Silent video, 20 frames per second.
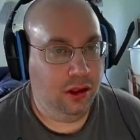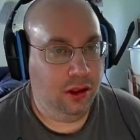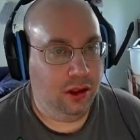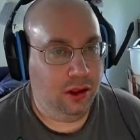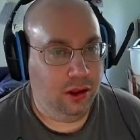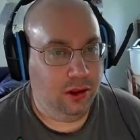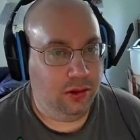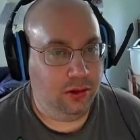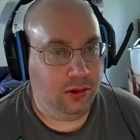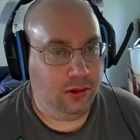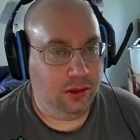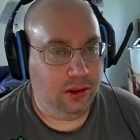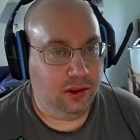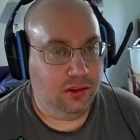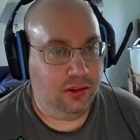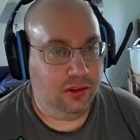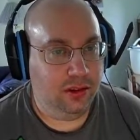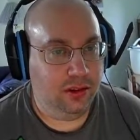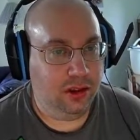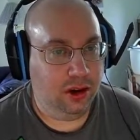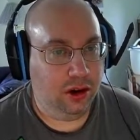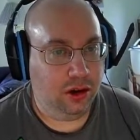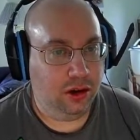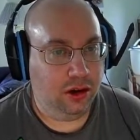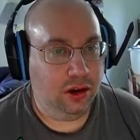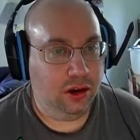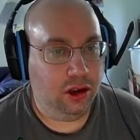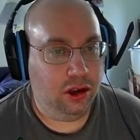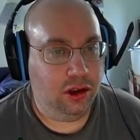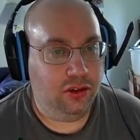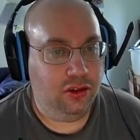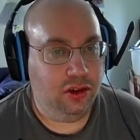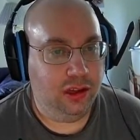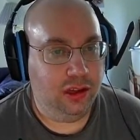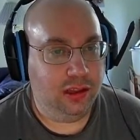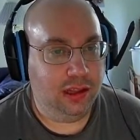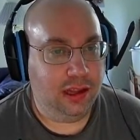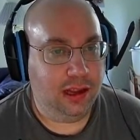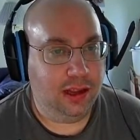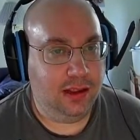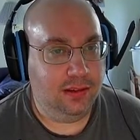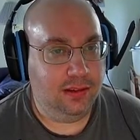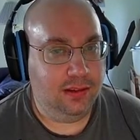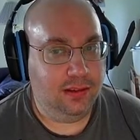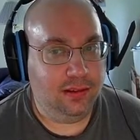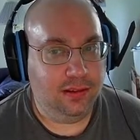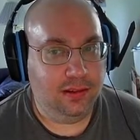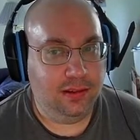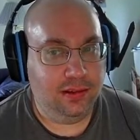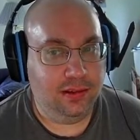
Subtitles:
So this is the archaeology class.